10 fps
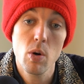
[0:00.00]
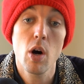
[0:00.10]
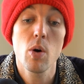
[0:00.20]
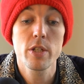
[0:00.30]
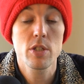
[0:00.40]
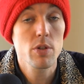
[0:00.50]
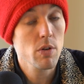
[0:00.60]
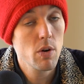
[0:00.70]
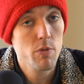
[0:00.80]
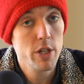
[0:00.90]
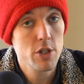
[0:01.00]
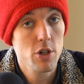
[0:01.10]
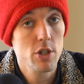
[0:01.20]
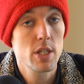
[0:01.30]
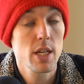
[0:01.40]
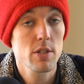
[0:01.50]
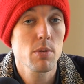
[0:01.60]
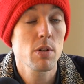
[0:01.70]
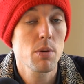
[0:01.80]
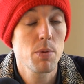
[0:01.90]
Always do your own research, see how
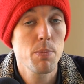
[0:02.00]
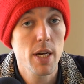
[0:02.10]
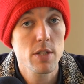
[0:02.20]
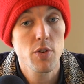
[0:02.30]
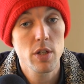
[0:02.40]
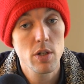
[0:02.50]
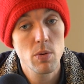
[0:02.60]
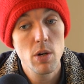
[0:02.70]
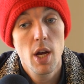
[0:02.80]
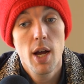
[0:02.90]
something could be best for you.